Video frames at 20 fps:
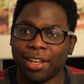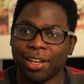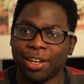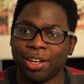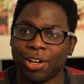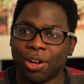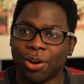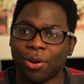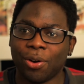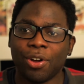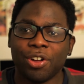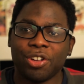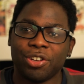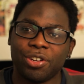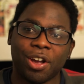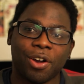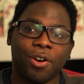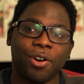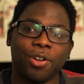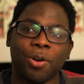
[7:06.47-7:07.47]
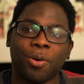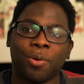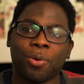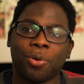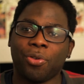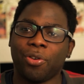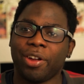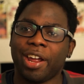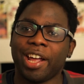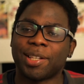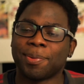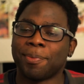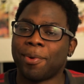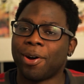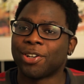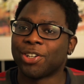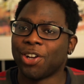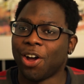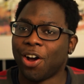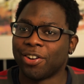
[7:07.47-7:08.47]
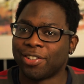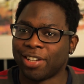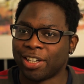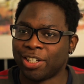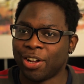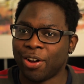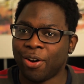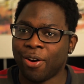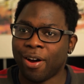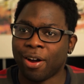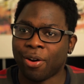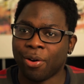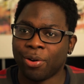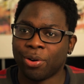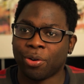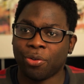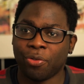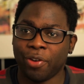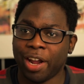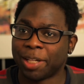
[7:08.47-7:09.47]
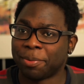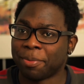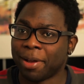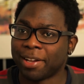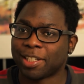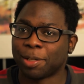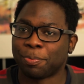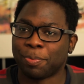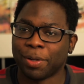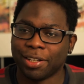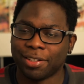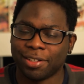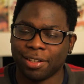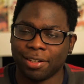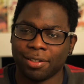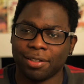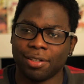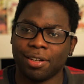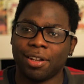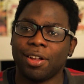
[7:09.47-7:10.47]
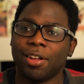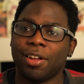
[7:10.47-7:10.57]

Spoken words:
You know, you're going to create more duds than you are going to create masterpieces.